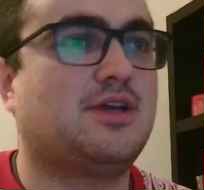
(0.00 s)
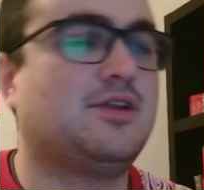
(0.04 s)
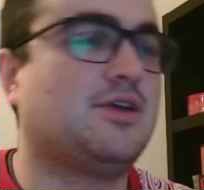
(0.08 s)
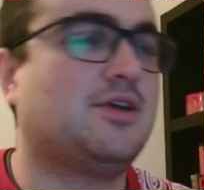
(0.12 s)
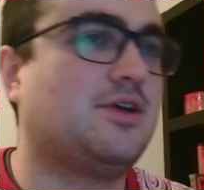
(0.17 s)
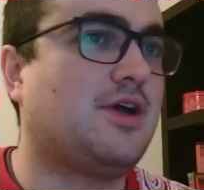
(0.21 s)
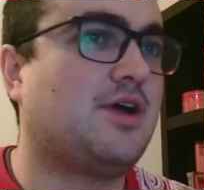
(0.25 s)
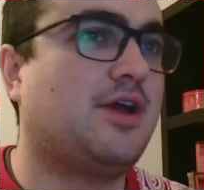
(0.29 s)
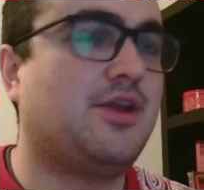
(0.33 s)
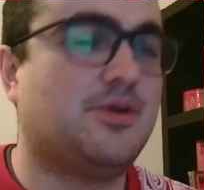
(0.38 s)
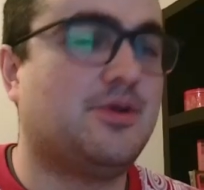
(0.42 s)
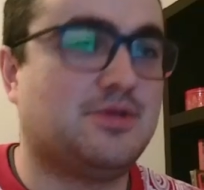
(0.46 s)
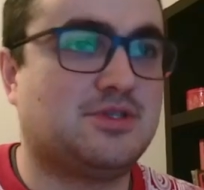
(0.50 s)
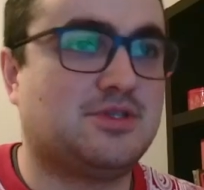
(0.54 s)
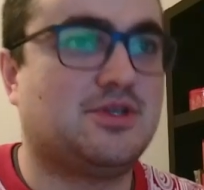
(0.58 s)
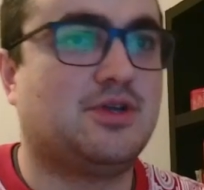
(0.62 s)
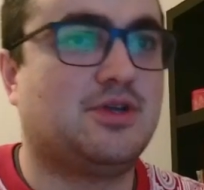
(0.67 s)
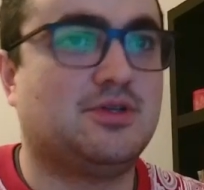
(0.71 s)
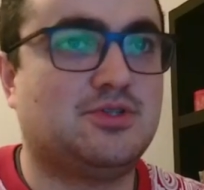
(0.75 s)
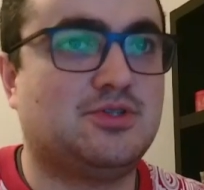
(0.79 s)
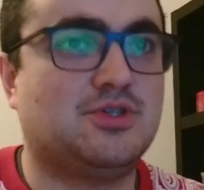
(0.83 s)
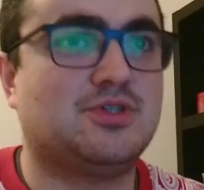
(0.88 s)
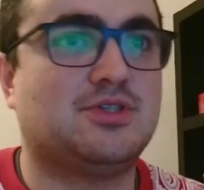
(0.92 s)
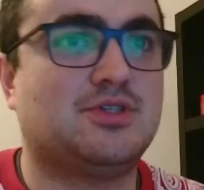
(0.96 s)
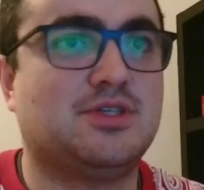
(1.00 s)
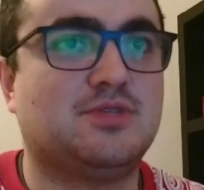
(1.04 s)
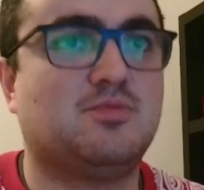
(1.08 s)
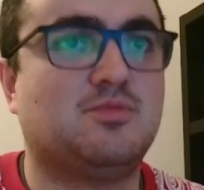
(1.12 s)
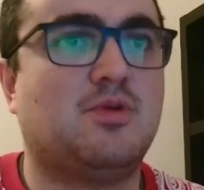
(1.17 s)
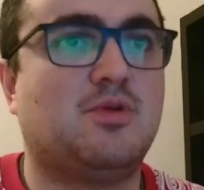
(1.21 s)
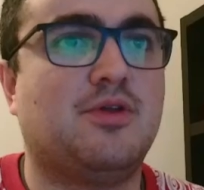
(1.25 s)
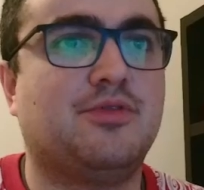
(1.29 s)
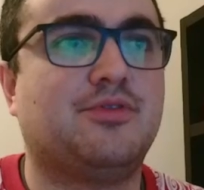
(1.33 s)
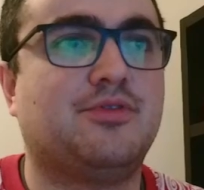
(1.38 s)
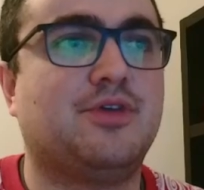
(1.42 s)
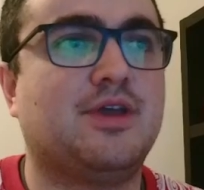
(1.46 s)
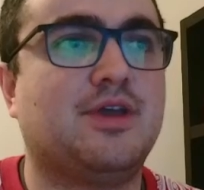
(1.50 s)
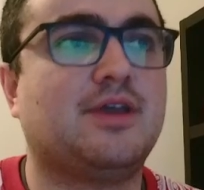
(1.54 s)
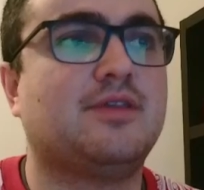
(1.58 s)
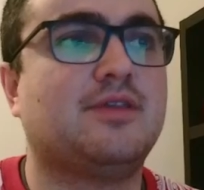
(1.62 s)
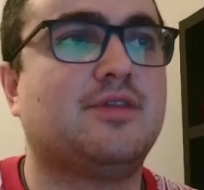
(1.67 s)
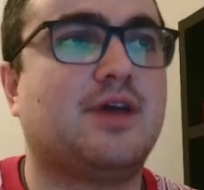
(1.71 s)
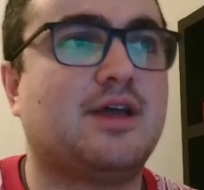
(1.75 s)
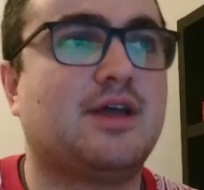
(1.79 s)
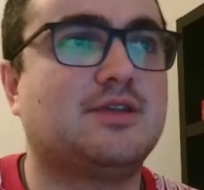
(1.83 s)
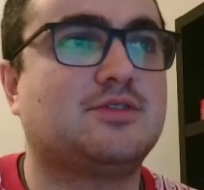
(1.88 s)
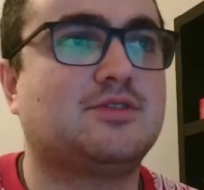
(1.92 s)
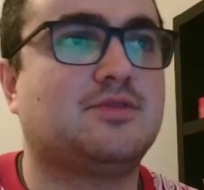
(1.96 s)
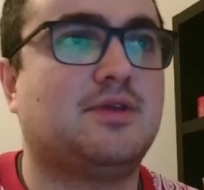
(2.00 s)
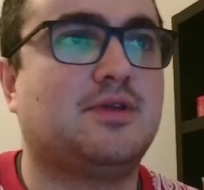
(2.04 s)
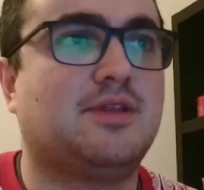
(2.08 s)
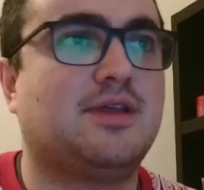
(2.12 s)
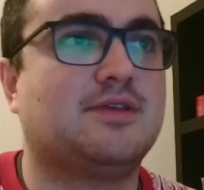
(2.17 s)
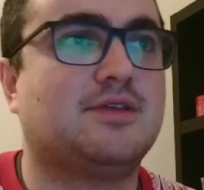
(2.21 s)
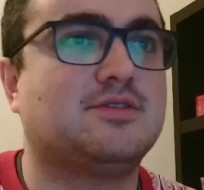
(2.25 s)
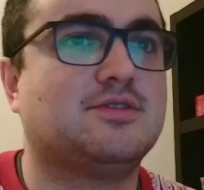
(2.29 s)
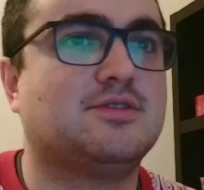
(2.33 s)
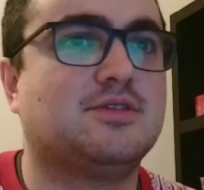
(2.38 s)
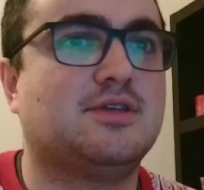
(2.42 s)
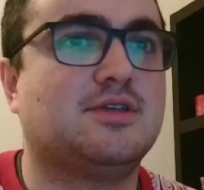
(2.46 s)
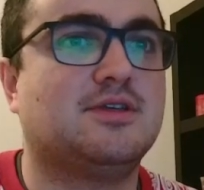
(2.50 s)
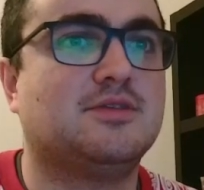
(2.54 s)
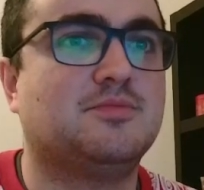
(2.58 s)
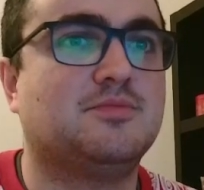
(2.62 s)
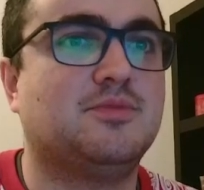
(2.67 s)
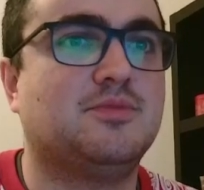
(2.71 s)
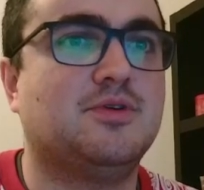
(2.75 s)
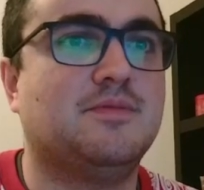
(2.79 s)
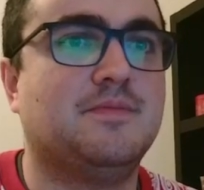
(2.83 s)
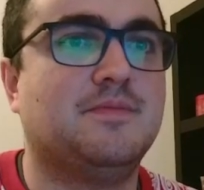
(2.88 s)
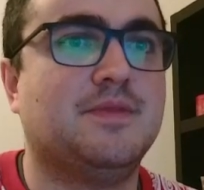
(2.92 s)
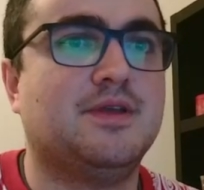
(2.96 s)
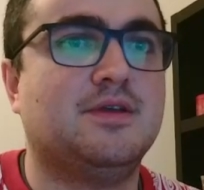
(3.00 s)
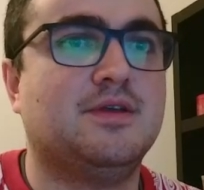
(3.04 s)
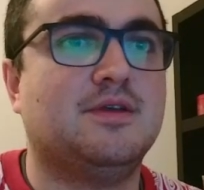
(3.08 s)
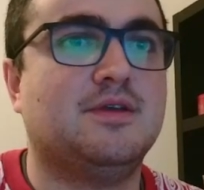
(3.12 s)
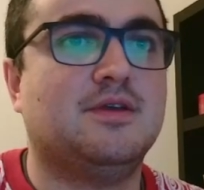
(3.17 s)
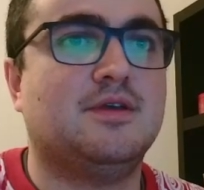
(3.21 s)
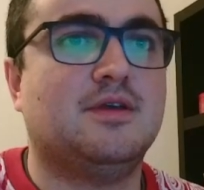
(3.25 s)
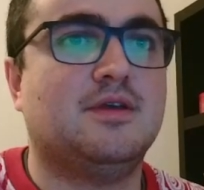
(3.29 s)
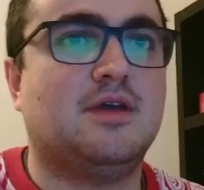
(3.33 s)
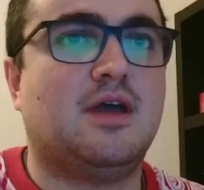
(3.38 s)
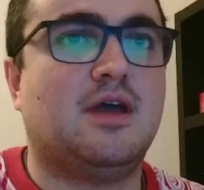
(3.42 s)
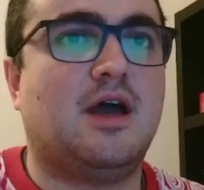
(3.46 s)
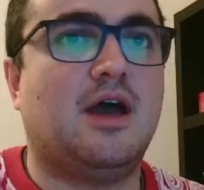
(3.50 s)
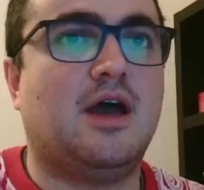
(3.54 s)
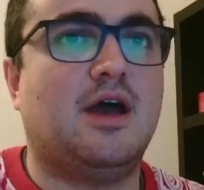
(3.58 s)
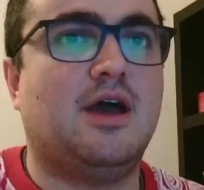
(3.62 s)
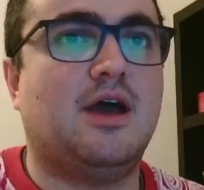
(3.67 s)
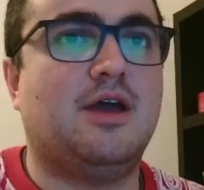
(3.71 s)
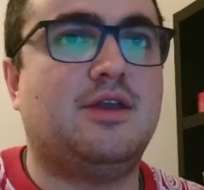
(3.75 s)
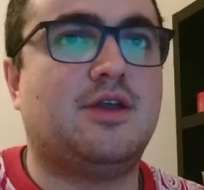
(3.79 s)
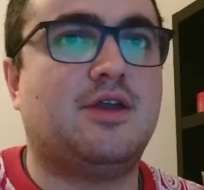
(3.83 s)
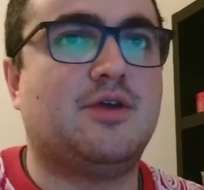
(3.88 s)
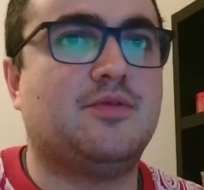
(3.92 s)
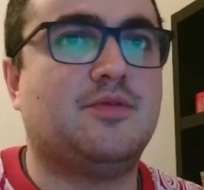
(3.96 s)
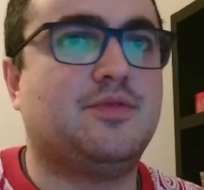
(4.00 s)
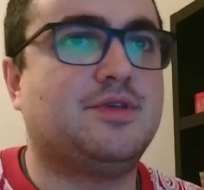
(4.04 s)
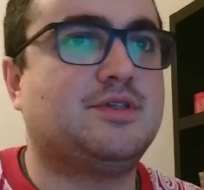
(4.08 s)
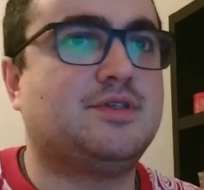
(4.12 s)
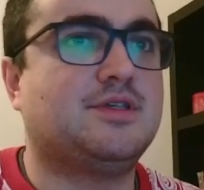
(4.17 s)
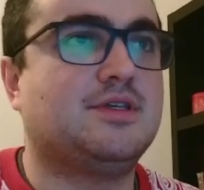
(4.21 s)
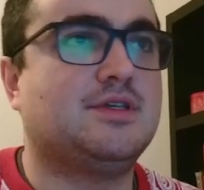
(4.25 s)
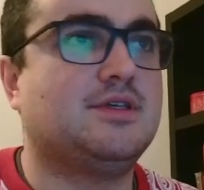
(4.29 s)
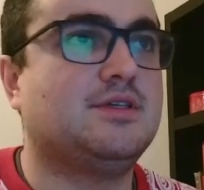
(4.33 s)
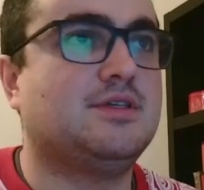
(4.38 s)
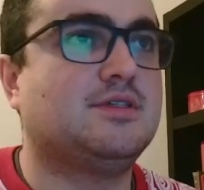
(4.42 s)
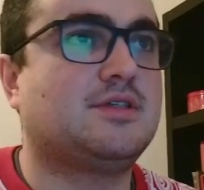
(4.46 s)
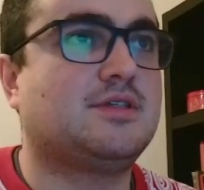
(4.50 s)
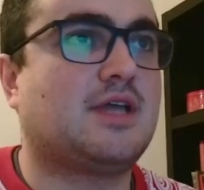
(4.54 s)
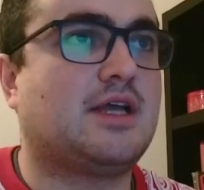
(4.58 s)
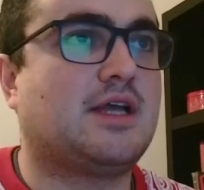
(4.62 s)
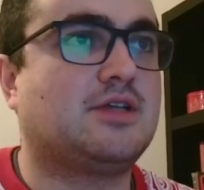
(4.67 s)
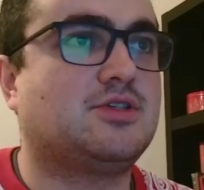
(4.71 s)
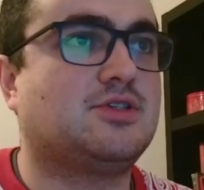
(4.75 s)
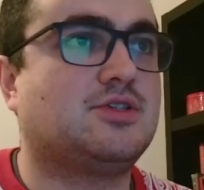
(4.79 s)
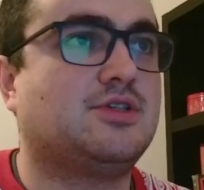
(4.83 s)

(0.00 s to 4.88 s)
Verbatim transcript: I know it's not just this one thing that has 20,000 sales, but uh, no, this is actually